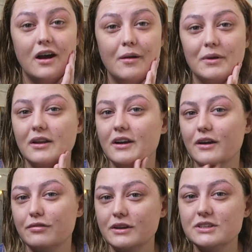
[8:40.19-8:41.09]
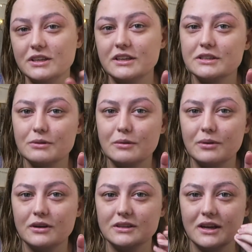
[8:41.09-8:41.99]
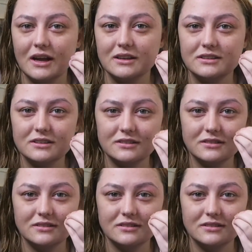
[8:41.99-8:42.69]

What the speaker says: I mean, like, I feel shit this week because I can't